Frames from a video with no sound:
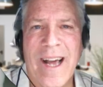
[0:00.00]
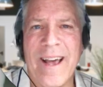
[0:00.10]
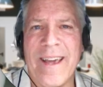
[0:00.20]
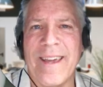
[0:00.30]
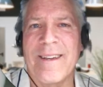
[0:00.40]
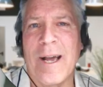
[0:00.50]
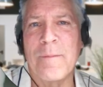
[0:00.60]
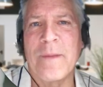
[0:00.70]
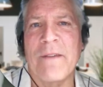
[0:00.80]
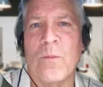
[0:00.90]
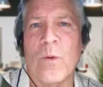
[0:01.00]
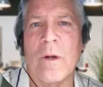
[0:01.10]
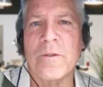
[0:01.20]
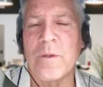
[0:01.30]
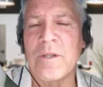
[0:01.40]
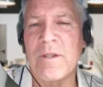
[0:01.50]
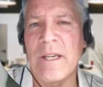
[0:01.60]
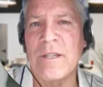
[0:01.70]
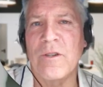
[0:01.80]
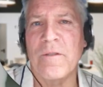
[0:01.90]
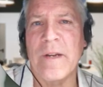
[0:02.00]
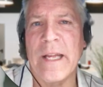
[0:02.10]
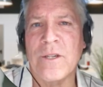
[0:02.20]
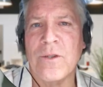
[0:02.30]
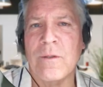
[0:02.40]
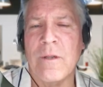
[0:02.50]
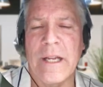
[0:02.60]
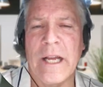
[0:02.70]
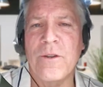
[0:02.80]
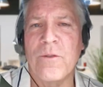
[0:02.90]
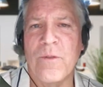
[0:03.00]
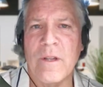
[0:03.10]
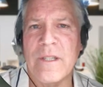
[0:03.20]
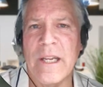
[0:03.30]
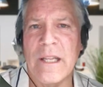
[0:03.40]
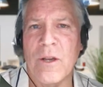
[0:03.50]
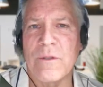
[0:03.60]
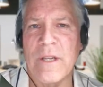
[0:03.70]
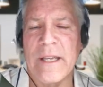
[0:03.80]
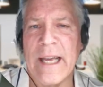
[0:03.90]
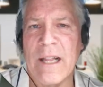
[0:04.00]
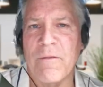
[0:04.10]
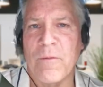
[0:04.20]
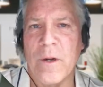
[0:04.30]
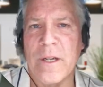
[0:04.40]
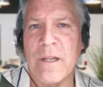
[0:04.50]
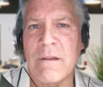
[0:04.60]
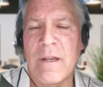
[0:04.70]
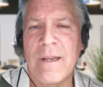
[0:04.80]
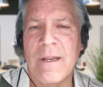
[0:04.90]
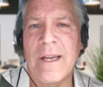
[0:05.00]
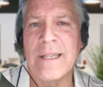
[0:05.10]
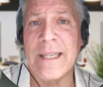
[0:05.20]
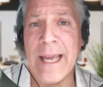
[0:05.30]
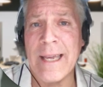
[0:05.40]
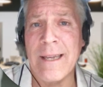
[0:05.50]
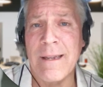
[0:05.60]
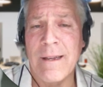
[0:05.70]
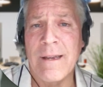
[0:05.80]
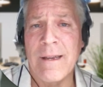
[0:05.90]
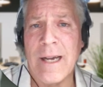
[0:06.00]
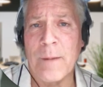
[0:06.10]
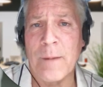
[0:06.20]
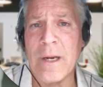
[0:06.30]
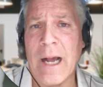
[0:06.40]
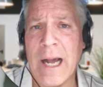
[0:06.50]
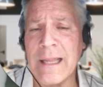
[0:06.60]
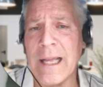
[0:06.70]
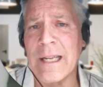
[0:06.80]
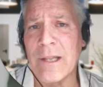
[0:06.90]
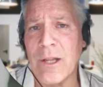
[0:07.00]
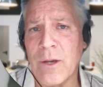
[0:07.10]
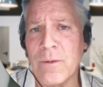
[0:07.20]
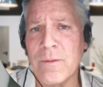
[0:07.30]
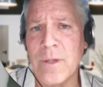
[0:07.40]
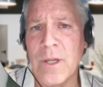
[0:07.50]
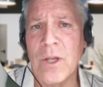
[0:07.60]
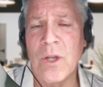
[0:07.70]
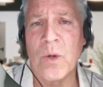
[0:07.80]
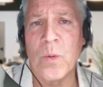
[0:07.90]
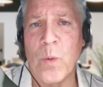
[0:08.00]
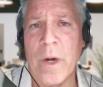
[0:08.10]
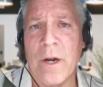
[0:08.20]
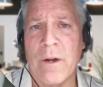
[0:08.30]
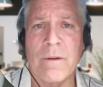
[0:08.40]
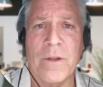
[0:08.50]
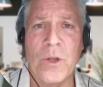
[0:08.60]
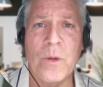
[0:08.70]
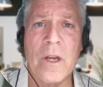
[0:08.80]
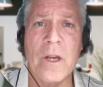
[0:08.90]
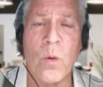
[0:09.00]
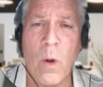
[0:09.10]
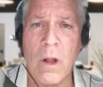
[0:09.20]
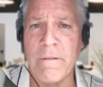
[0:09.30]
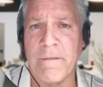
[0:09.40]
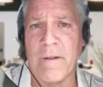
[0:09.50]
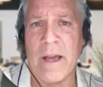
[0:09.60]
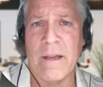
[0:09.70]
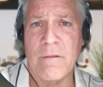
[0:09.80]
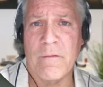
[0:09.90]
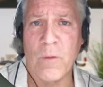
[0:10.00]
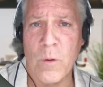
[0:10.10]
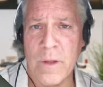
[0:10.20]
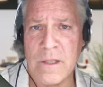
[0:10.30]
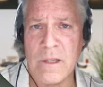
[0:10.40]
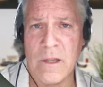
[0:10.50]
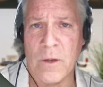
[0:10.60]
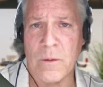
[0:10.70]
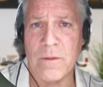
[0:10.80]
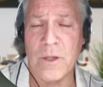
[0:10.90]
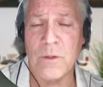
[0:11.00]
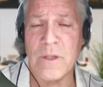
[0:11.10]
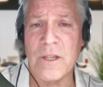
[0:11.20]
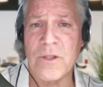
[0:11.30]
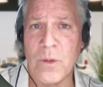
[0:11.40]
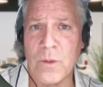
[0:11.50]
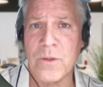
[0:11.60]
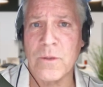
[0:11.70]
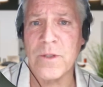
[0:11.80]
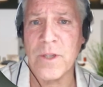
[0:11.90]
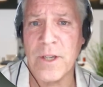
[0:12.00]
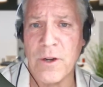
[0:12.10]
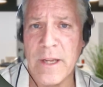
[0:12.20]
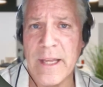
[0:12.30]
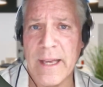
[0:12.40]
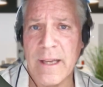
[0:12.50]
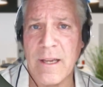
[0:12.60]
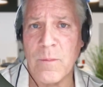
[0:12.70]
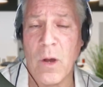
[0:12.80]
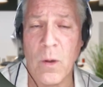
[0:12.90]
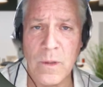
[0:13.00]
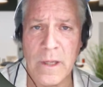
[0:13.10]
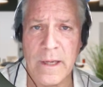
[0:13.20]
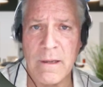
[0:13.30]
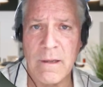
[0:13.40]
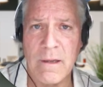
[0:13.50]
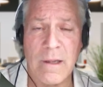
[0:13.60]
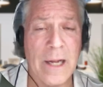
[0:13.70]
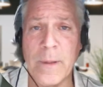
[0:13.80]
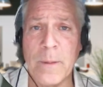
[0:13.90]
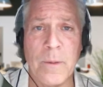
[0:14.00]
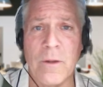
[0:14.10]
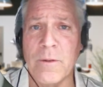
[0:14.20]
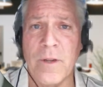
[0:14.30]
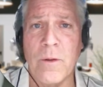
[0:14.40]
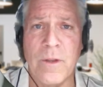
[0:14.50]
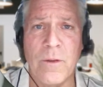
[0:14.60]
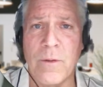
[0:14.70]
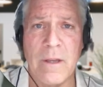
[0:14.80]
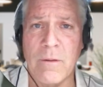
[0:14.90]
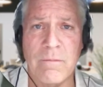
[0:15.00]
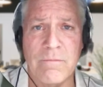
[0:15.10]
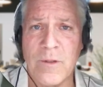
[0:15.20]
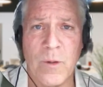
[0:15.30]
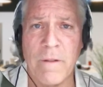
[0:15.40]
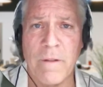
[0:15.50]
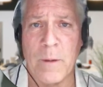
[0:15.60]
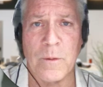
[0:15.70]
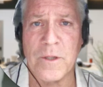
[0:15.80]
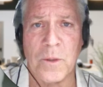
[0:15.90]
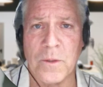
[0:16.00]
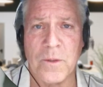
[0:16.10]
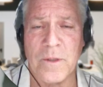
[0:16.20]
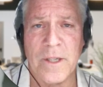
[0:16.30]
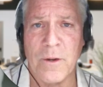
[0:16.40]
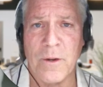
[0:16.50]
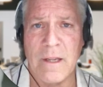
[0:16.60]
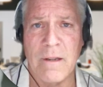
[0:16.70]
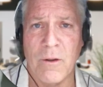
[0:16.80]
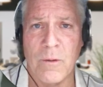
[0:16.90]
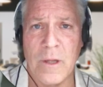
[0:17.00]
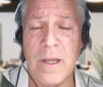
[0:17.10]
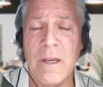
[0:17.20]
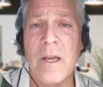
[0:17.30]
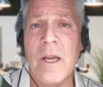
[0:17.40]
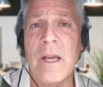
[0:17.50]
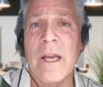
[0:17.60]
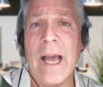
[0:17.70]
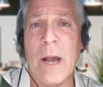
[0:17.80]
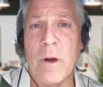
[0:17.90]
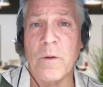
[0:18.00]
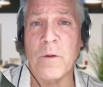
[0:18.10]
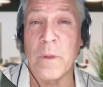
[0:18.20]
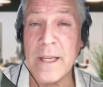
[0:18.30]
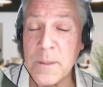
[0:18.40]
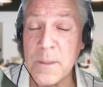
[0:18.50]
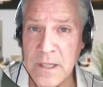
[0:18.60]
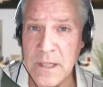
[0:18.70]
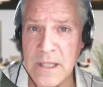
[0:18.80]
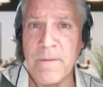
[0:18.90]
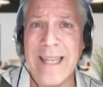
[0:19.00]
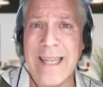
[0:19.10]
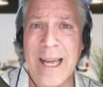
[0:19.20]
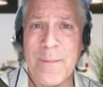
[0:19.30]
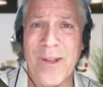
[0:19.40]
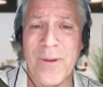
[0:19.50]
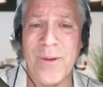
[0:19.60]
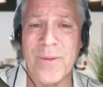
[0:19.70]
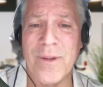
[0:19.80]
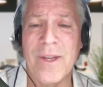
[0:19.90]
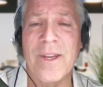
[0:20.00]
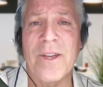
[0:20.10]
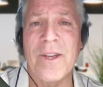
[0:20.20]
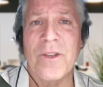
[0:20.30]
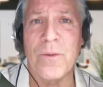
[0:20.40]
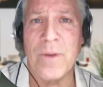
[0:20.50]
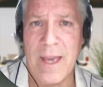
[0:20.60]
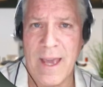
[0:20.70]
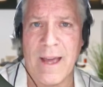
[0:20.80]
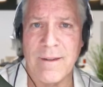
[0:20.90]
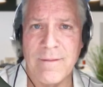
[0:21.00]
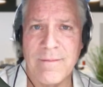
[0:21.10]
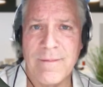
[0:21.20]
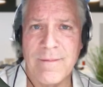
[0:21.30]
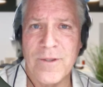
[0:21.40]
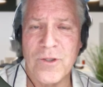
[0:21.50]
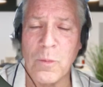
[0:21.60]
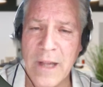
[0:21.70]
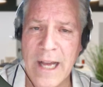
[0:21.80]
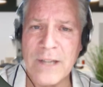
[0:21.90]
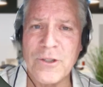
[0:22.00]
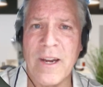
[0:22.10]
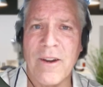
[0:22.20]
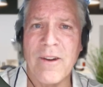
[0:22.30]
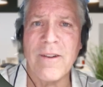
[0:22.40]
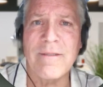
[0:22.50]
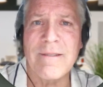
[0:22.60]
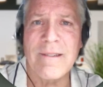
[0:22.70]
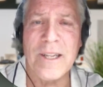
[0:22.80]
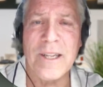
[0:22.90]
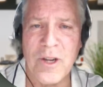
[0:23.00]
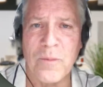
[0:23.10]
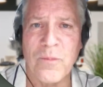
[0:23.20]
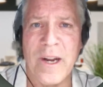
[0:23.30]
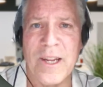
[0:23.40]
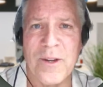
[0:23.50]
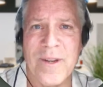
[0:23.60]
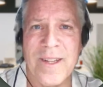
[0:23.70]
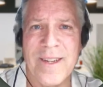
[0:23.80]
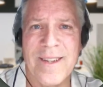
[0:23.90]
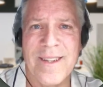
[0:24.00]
Hi, I'm Kevin Walton with C2 Financial, and I do real estate loans in California. And today I'm going to highlight a loan where you can qualify for this loan using Social Security income only. A lot of people don't know you can qualify with Social Security only. However, with this specific type of loan, you can. So I'm glad you're here. Let's jump right into it.